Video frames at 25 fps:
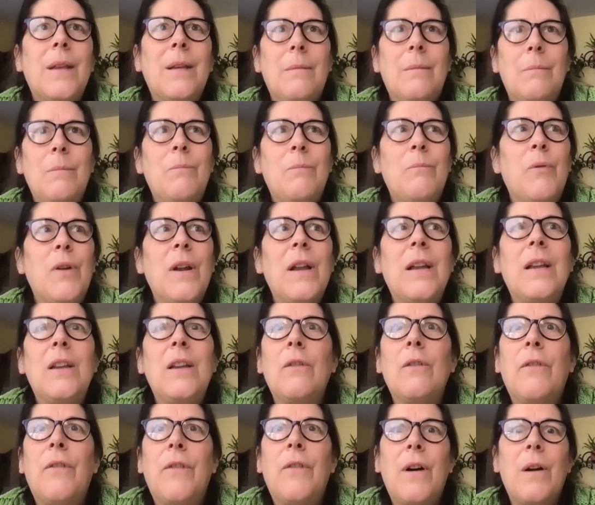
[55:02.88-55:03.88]
bring
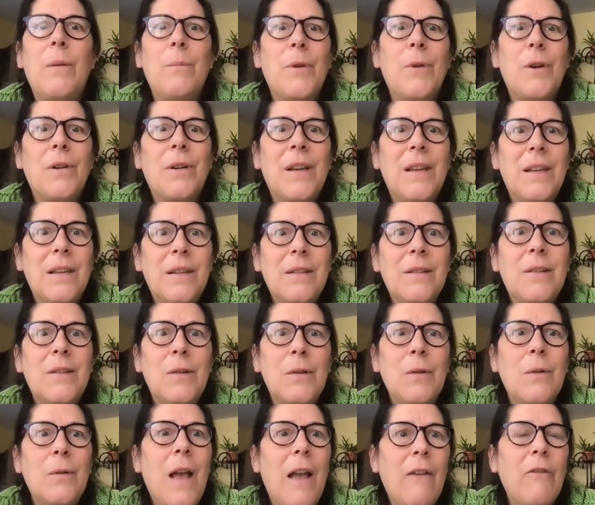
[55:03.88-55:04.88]
your farmer
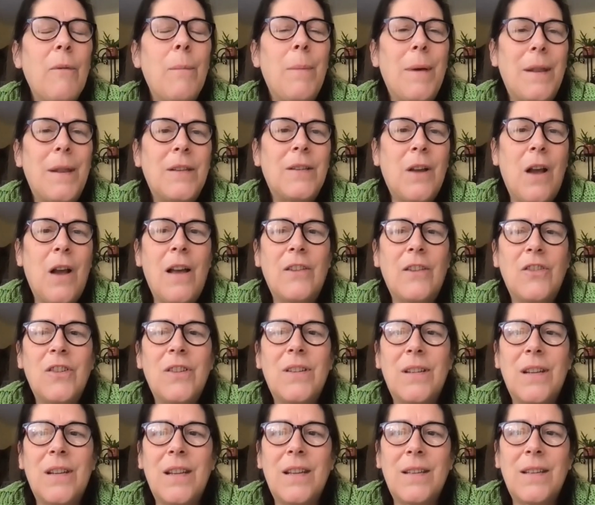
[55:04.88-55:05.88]
into everybody's
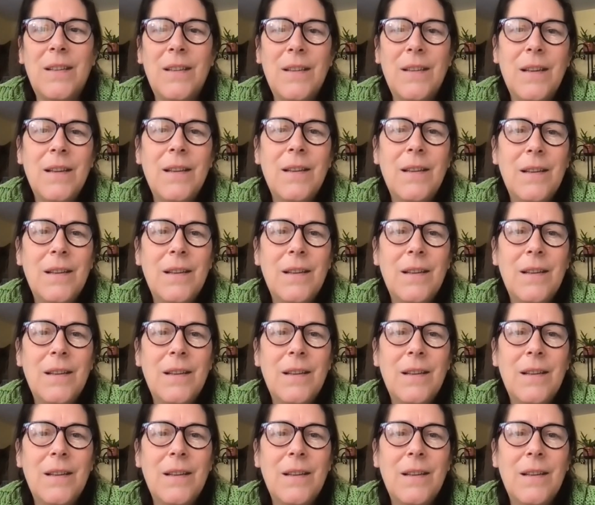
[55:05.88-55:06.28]
consciousness